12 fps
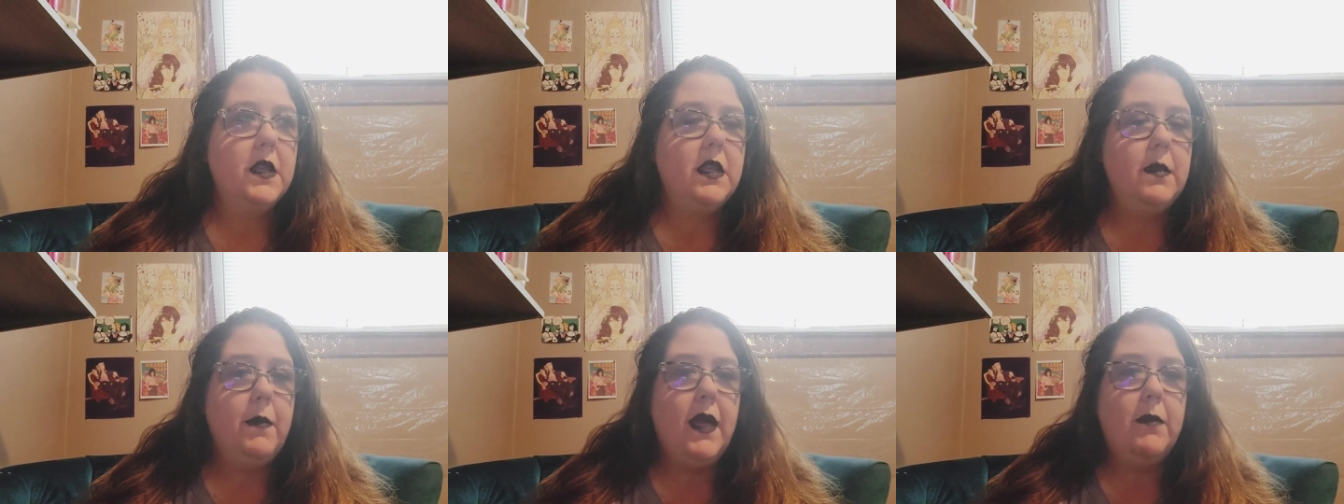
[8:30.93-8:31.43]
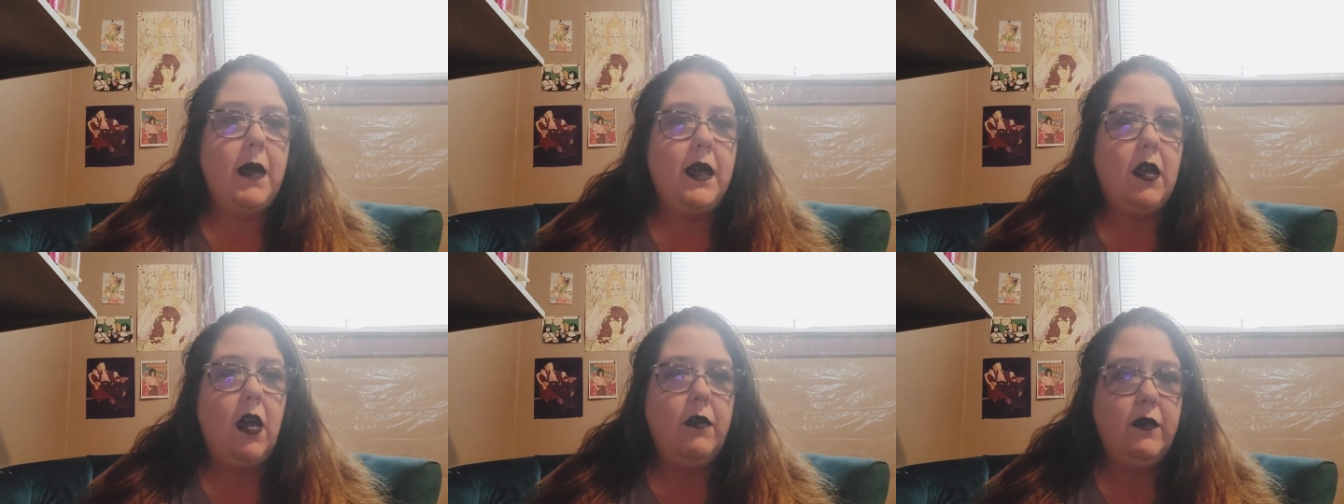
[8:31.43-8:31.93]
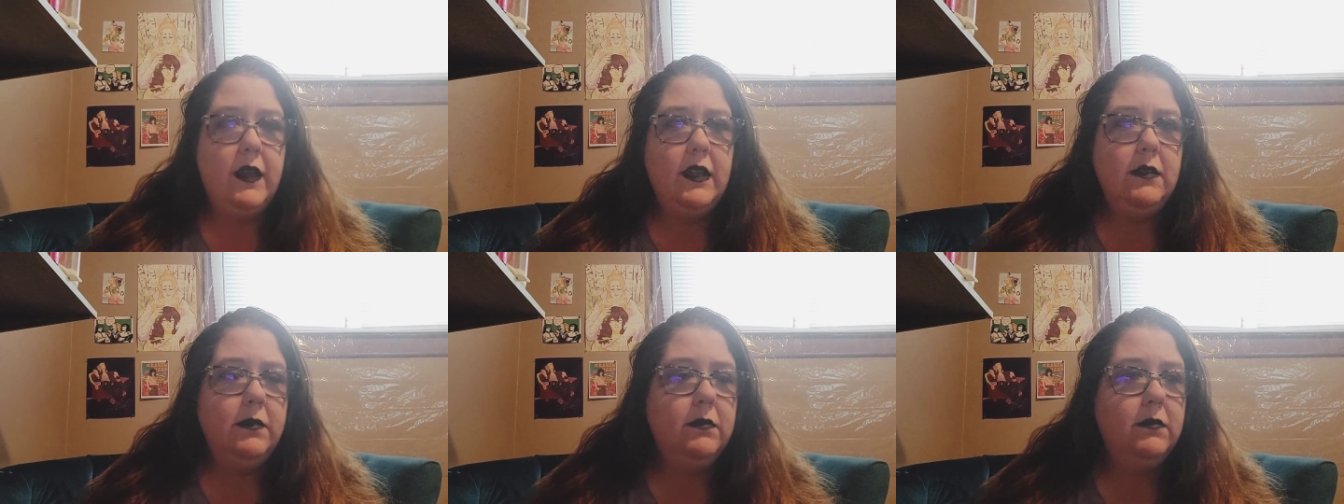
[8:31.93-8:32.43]
The Magpie
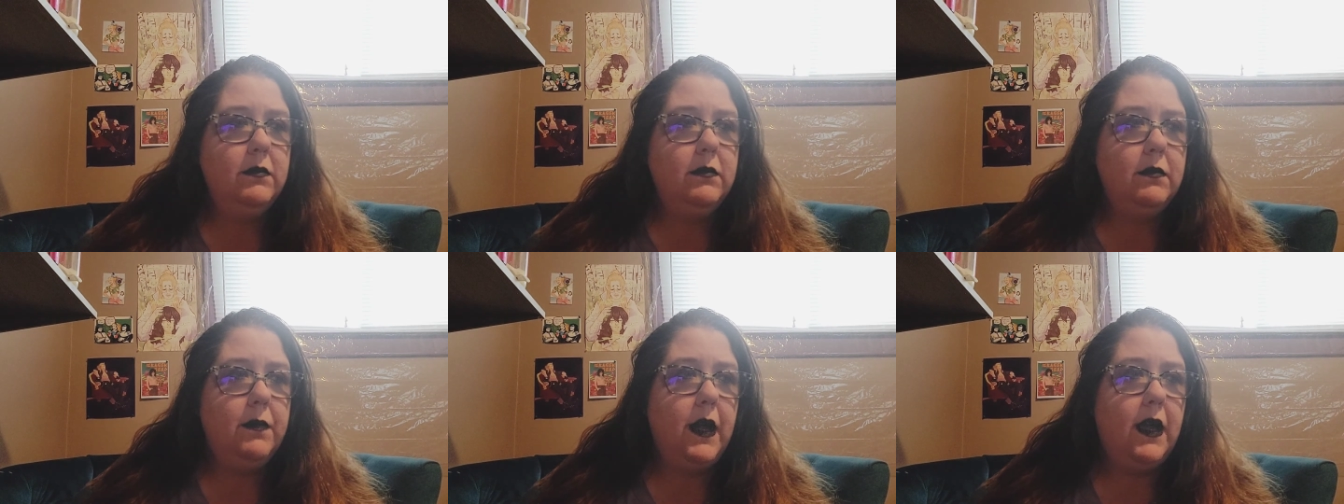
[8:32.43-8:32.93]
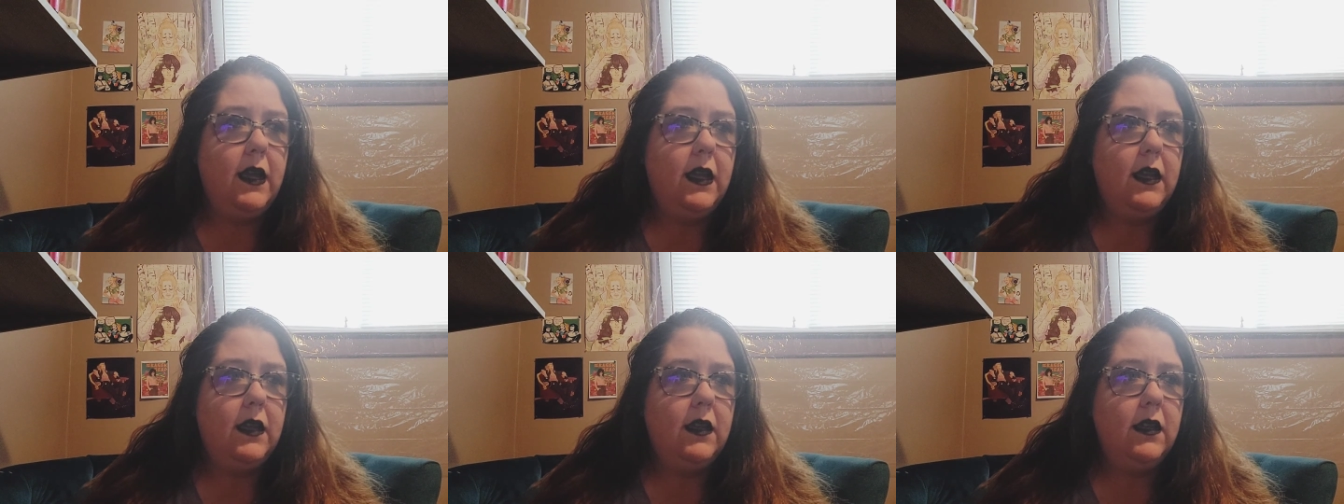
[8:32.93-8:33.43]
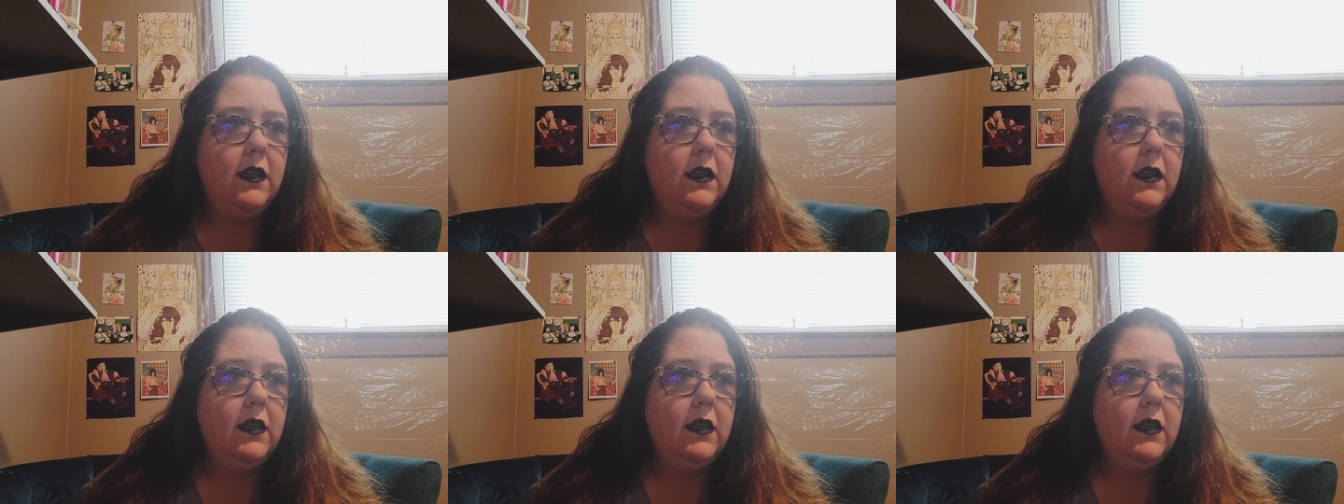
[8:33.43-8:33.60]
Coffin by